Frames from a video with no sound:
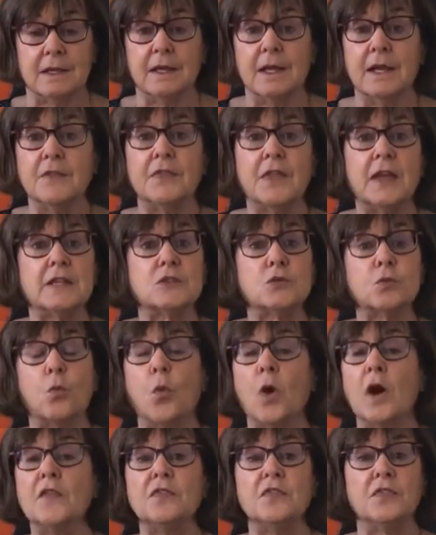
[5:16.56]
That's
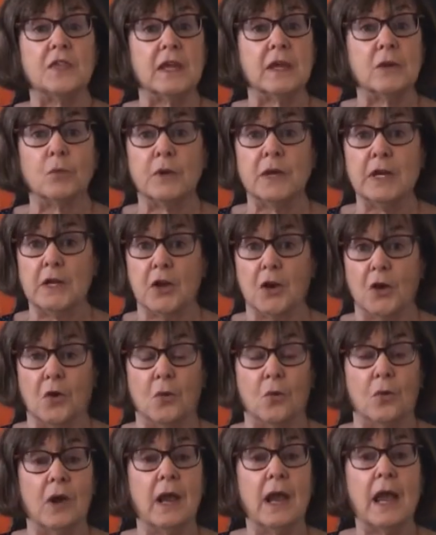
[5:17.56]
one thing we
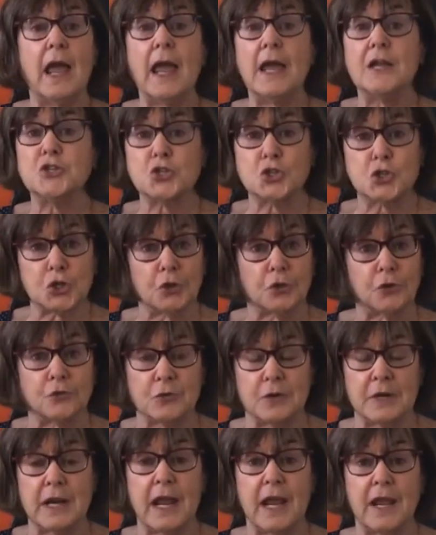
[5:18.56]
know, and
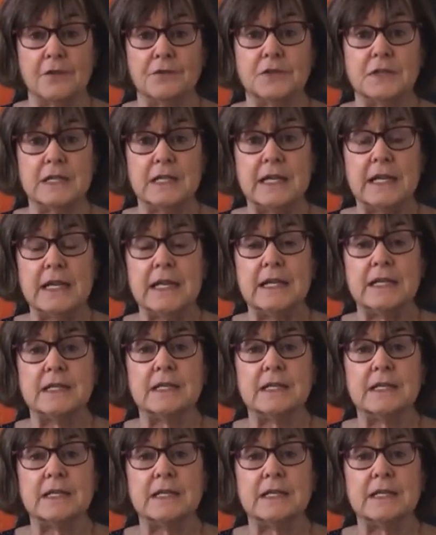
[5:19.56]
children have to eat.